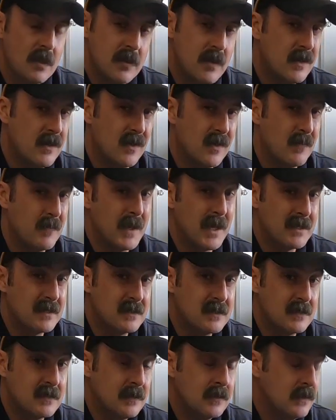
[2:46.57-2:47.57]
They're not the
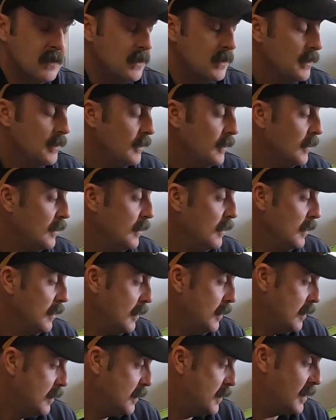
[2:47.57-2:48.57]
best.
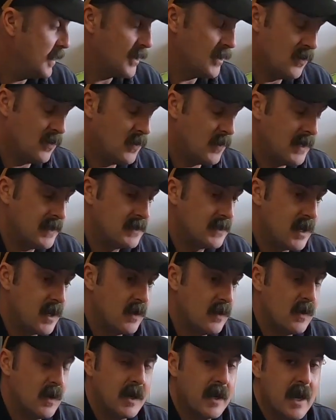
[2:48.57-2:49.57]
You can always
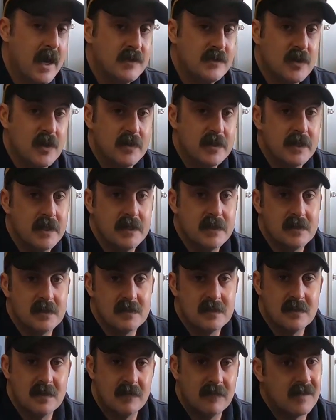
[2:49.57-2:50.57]
go like HIDs
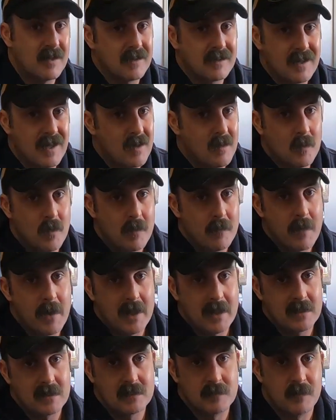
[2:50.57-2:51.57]
and stuff like that with
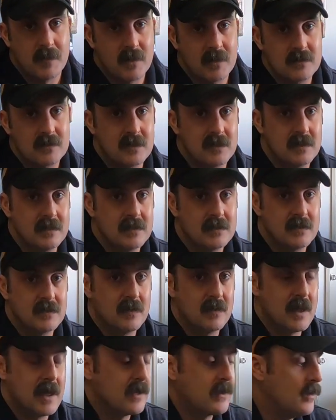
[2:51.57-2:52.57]
ballast boxes and
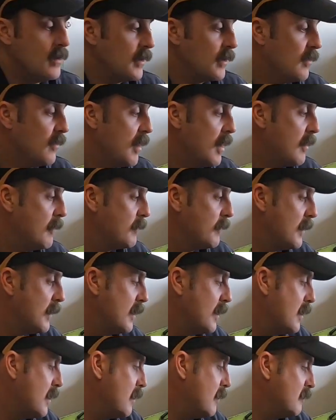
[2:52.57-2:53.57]
all that kind of crap.
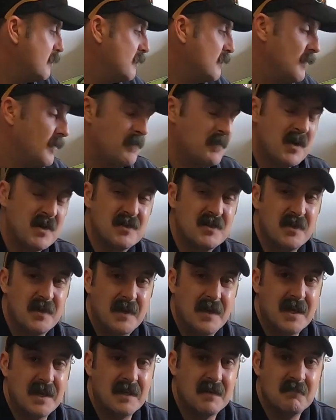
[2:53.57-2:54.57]
I'm not too
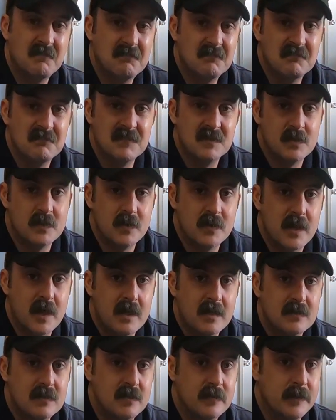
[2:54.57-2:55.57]
keen to do
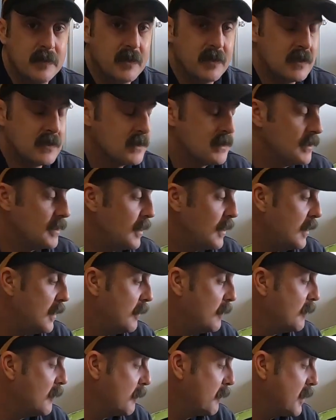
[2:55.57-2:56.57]
that, to be honest.
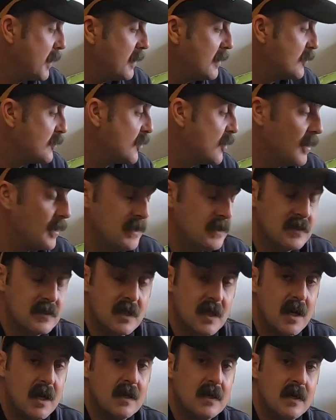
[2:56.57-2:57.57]
I'm keen to try
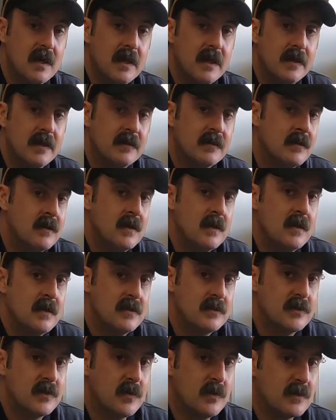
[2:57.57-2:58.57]
this out and
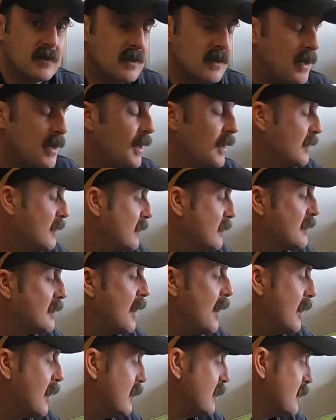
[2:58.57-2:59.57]
see what it's like. This
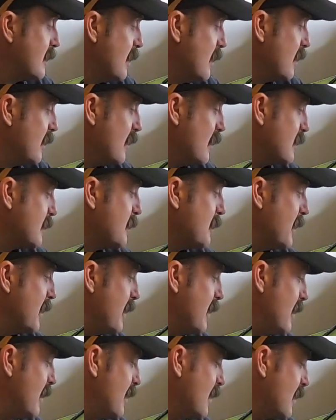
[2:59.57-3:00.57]
harness only cost
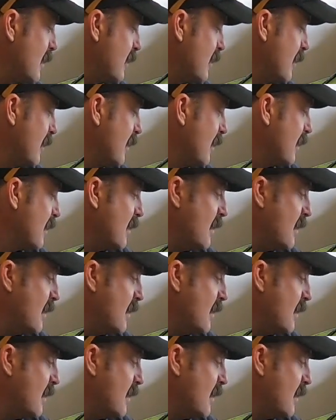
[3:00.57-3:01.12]
me, I think,